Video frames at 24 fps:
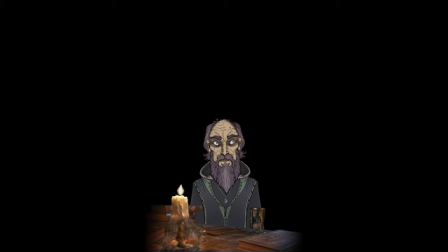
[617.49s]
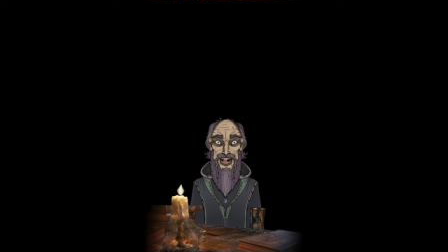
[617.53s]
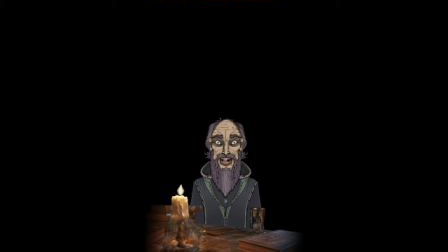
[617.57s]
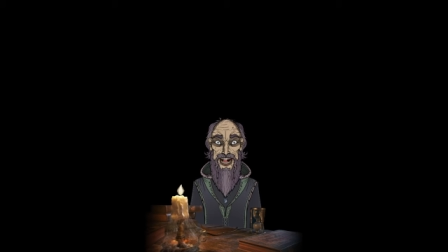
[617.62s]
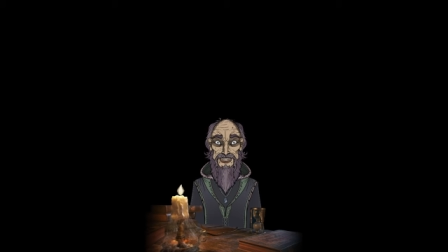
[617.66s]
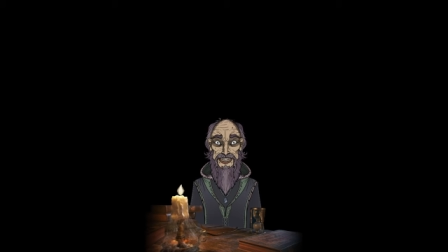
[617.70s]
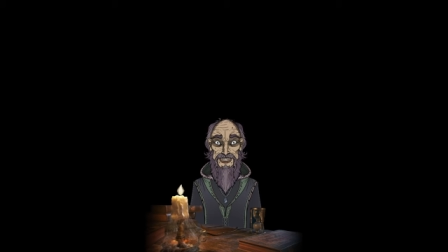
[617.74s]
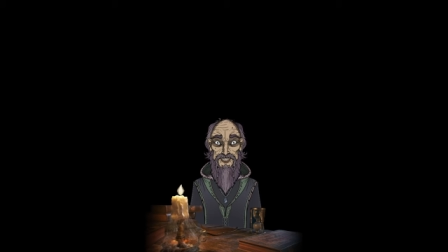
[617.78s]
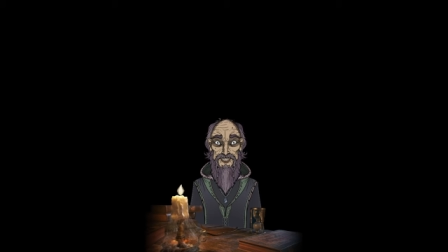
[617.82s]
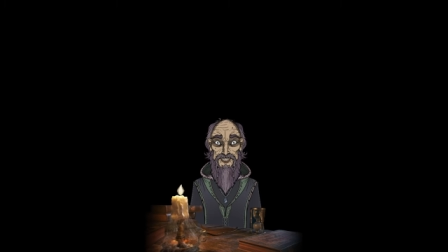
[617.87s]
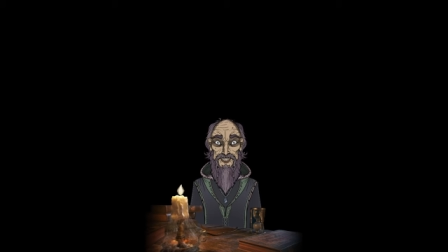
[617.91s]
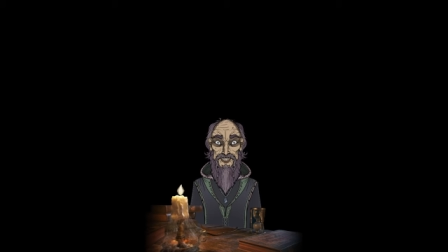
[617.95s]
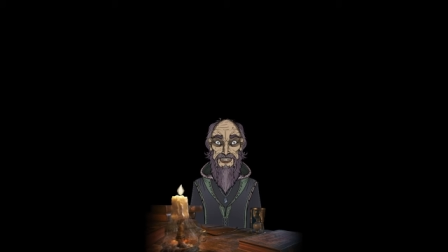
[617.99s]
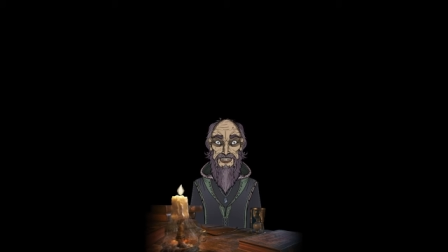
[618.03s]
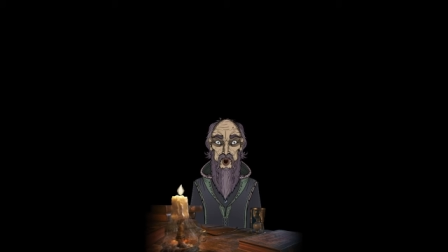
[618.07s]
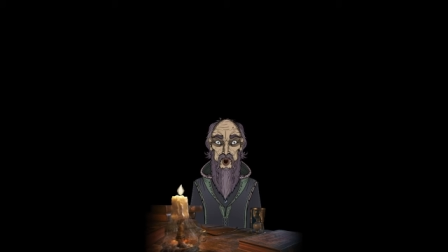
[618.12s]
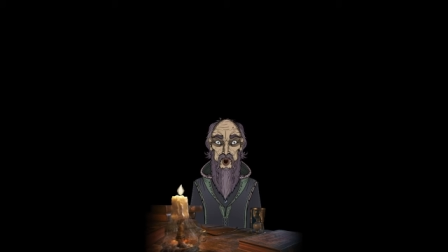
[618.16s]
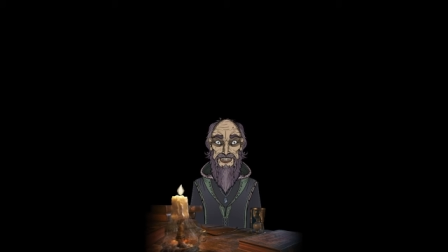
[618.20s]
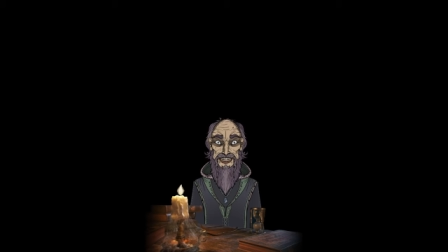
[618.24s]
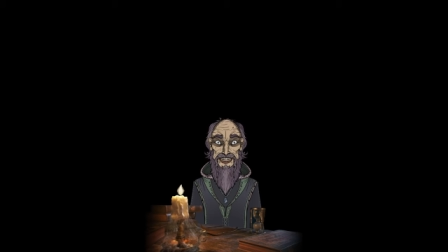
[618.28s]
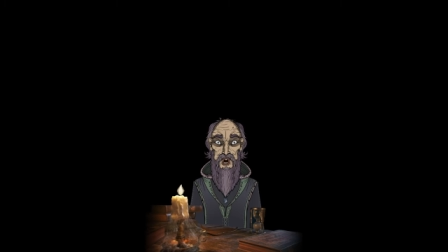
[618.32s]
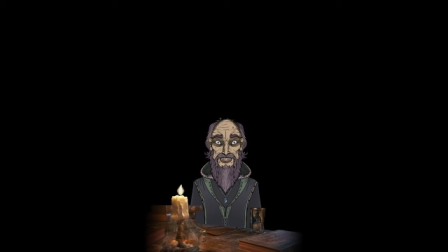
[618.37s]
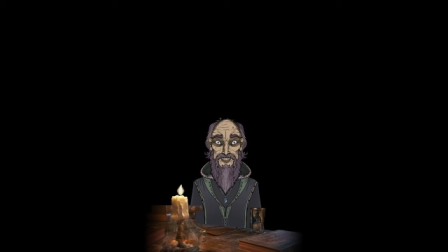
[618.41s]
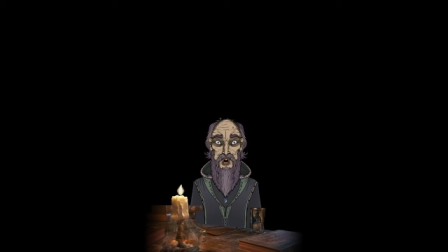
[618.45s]
Tune in
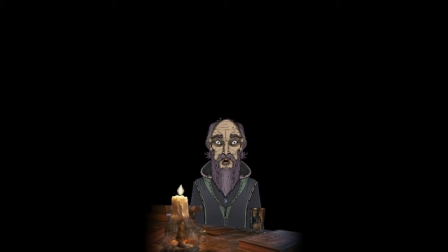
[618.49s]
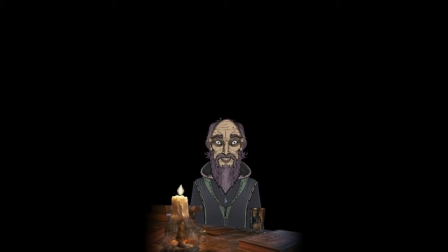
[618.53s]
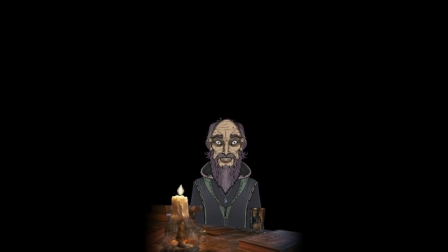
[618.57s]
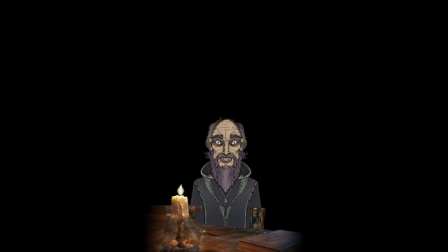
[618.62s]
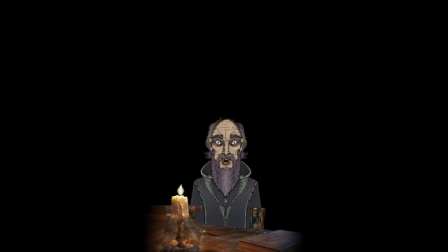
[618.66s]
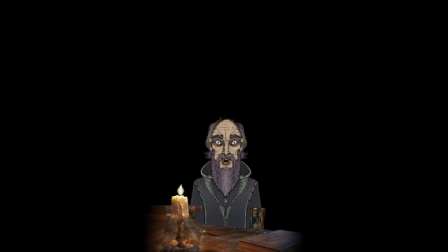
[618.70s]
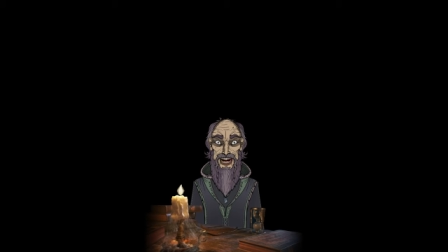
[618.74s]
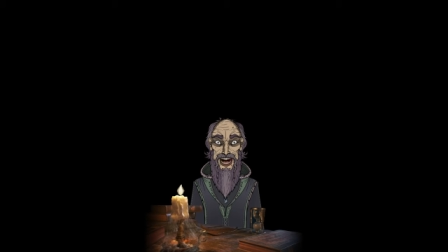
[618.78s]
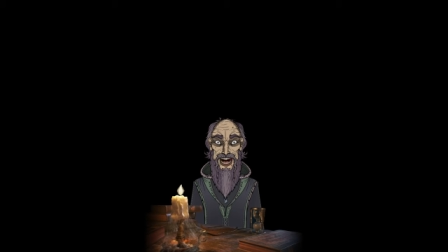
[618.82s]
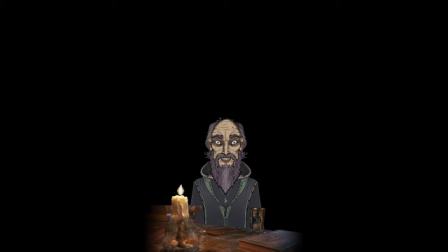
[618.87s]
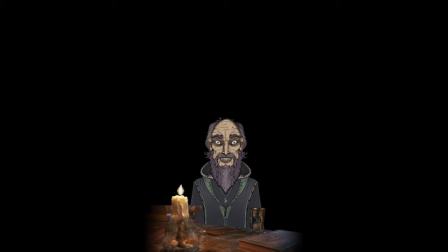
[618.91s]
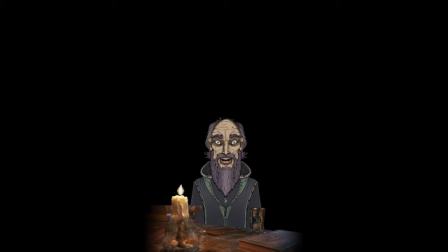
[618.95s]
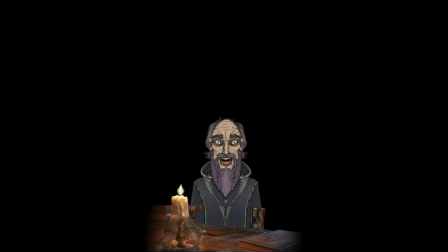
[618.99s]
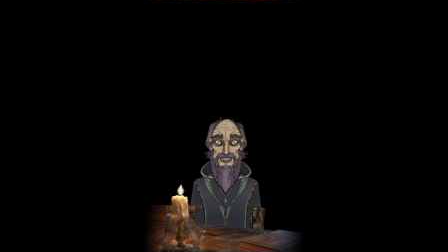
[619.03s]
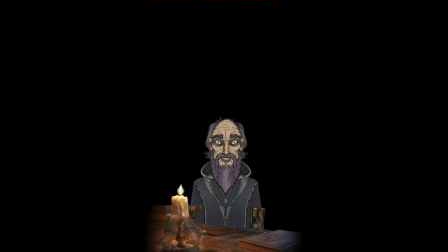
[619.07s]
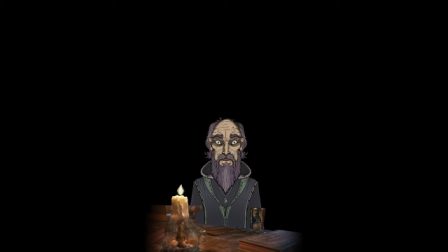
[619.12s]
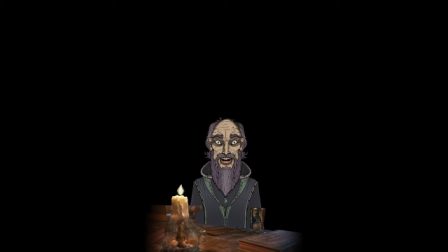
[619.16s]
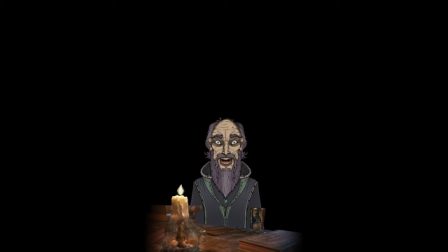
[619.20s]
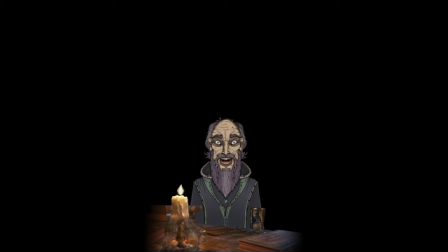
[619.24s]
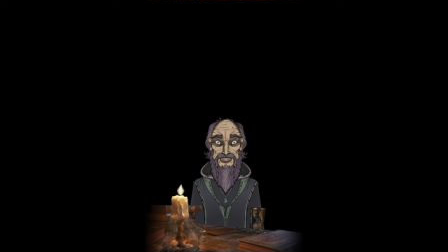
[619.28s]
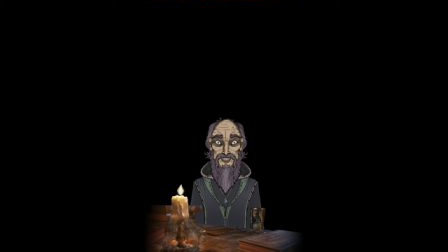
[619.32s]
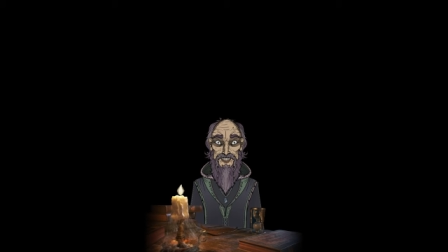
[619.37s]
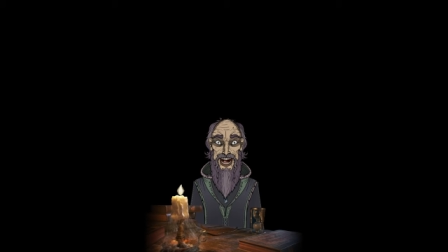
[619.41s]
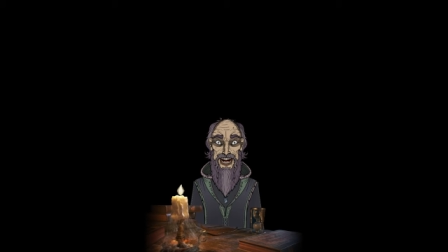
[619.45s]
to the next
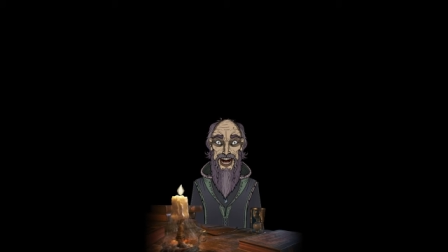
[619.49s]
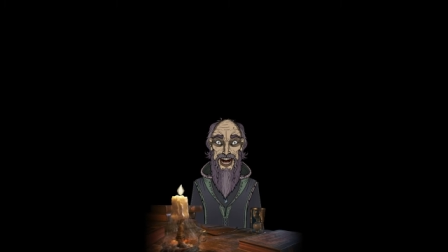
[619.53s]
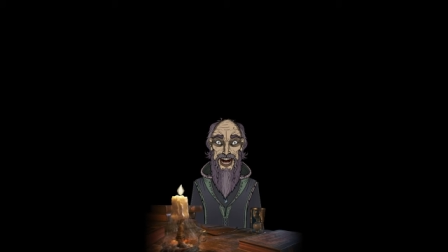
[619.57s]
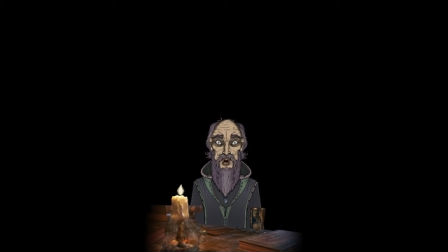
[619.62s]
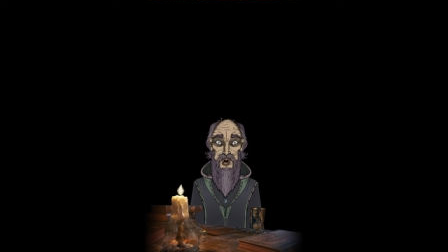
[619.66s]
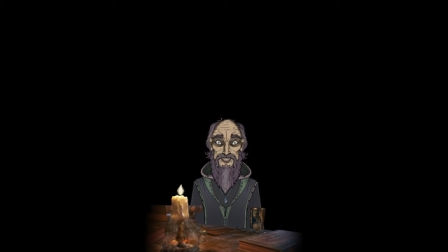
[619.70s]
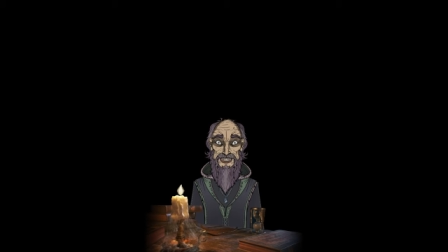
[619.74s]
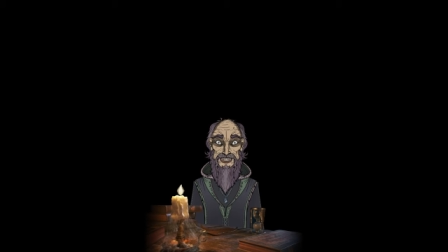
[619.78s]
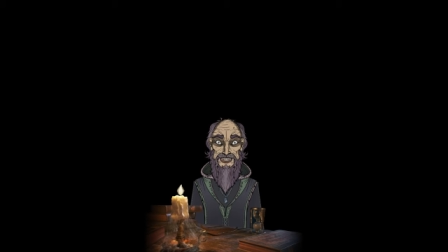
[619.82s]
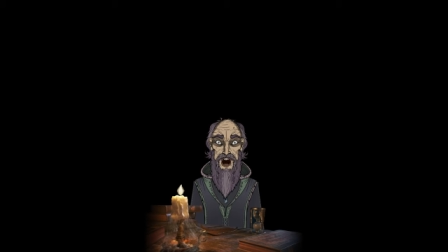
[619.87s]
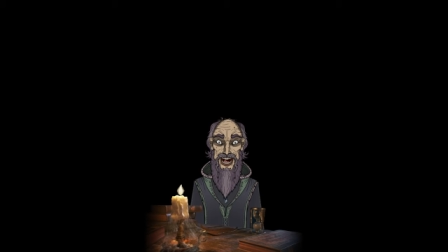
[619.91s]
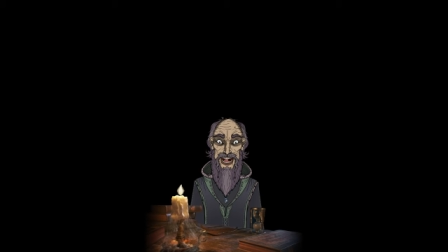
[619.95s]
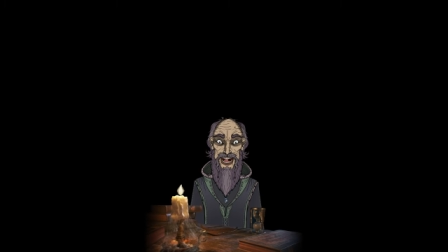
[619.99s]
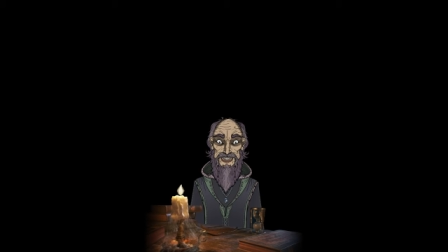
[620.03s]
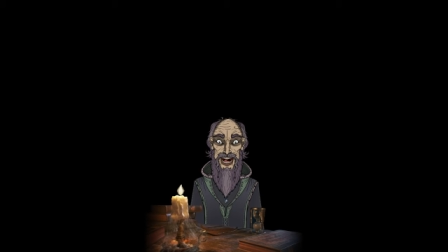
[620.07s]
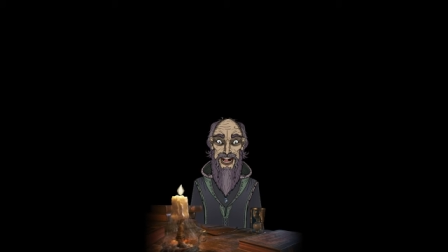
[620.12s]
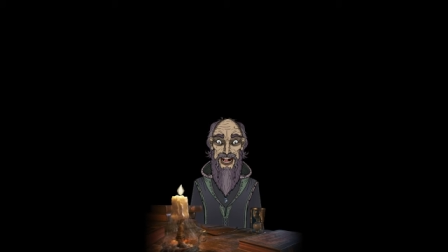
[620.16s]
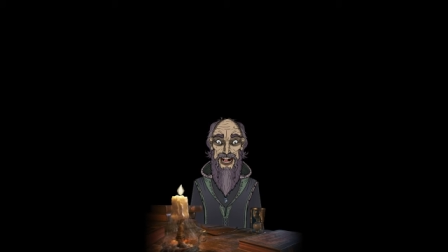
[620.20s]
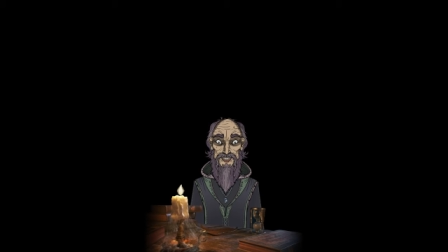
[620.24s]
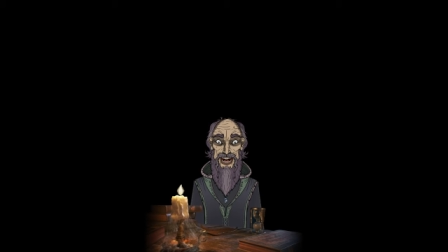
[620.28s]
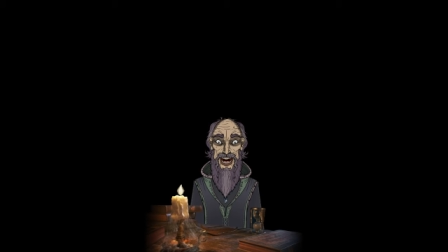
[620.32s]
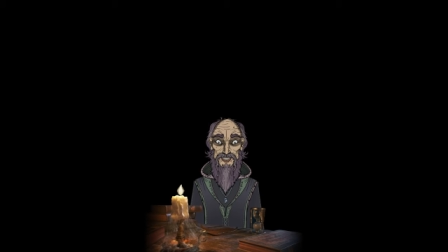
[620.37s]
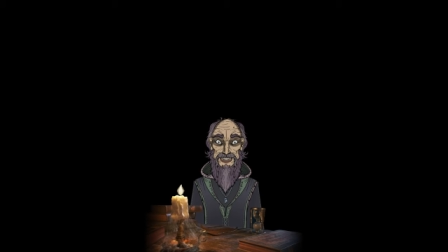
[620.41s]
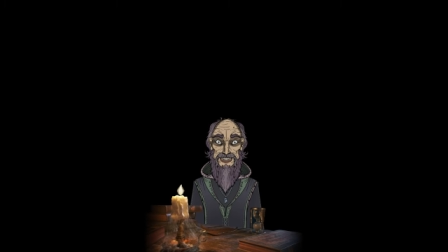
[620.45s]
episode of whatever show
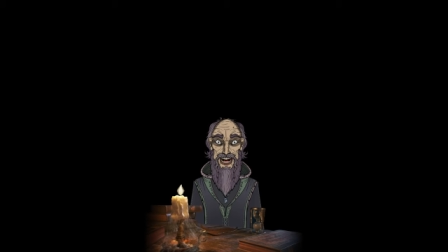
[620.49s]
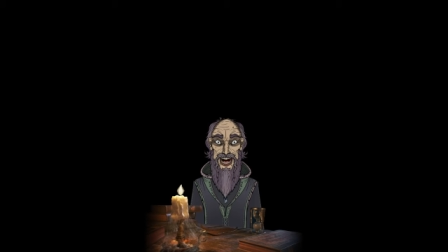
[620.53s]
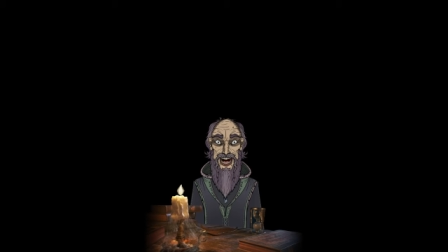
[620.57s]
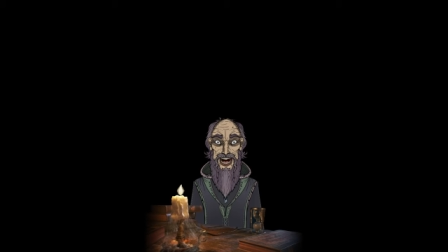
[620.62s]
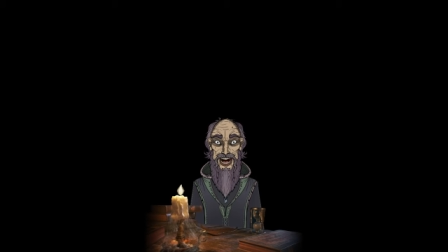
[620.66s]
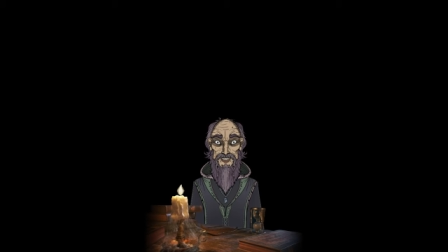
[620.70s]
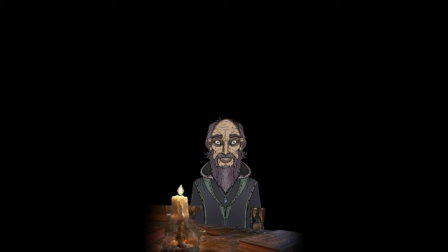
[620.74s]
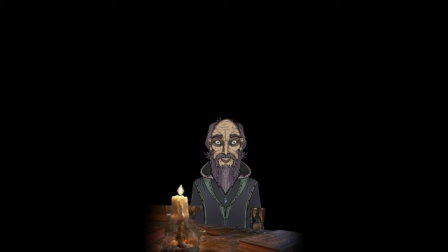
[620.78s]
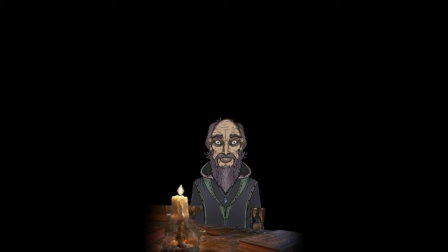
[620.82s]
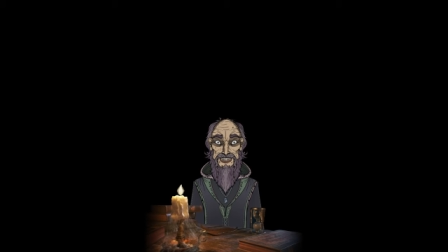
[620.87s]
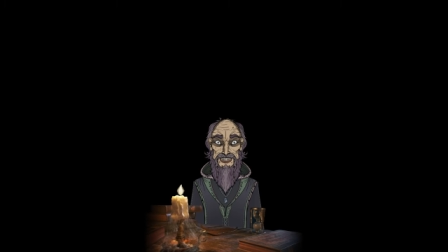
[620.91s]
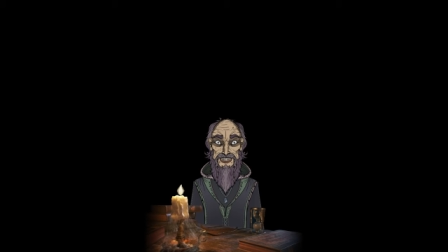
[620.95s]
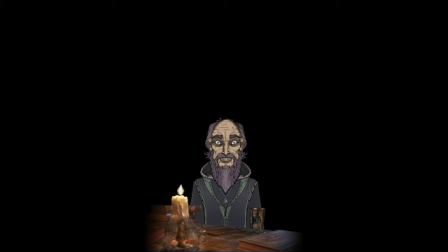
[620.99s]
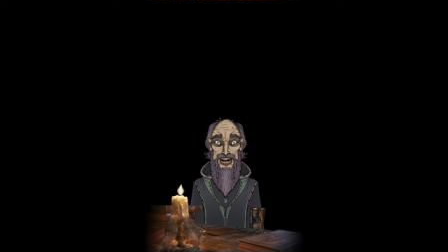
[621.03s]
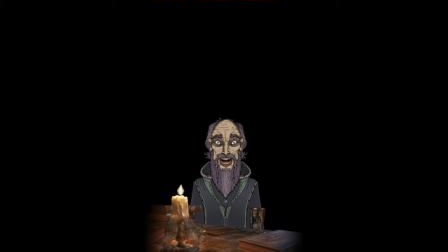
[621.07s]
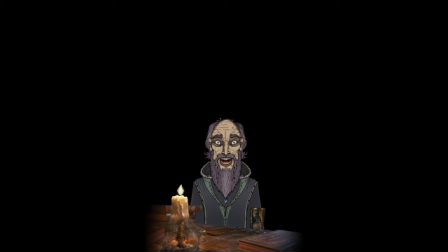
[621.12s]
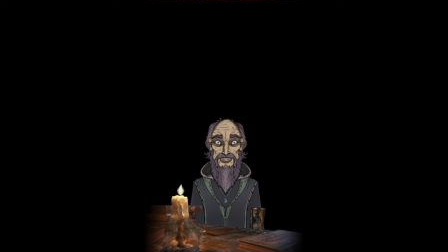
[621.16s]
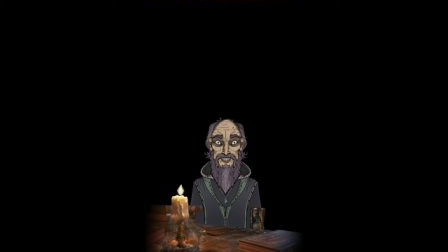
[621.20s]
you are just watching